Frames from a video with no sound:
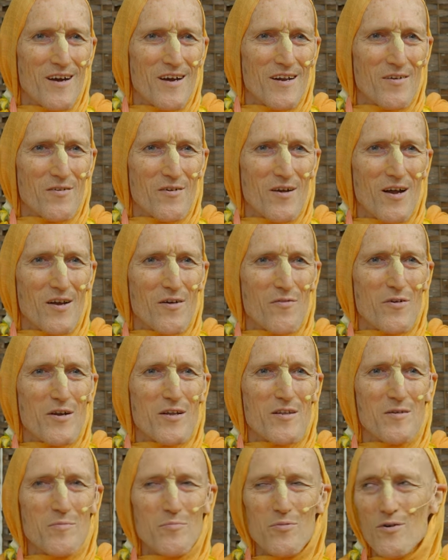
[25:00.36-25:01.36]
I'll, I'll
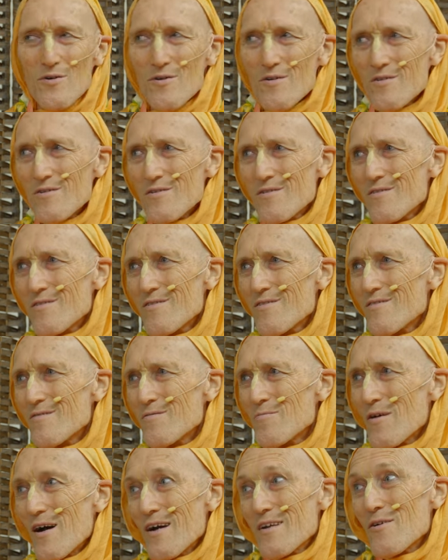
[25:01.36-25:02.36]
read the books.
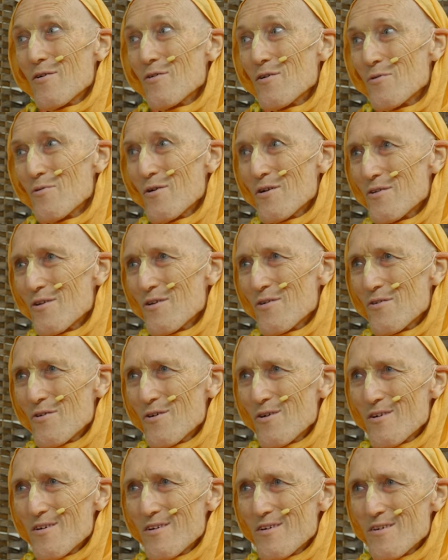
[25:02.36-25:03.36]
I don't know what the
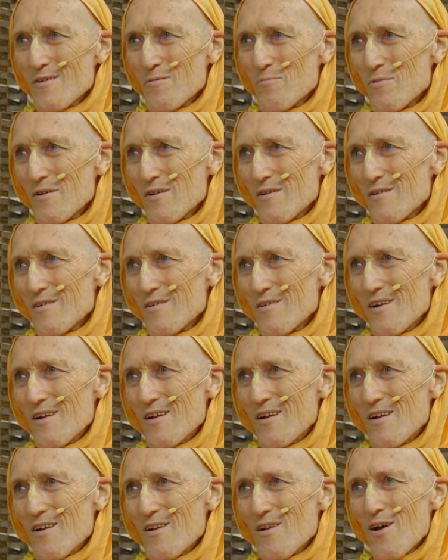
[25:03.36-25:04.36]
thought is, but
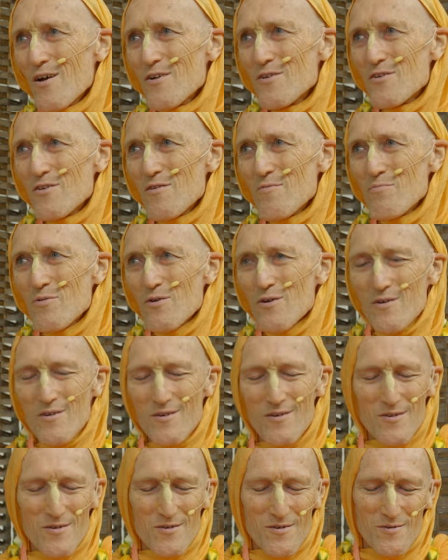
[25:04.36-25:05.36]
lots of
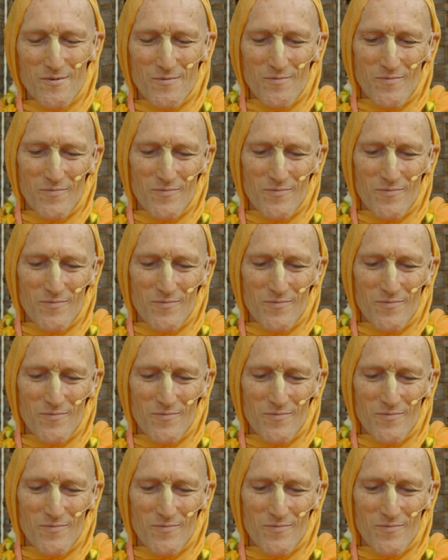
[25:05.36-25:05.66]
books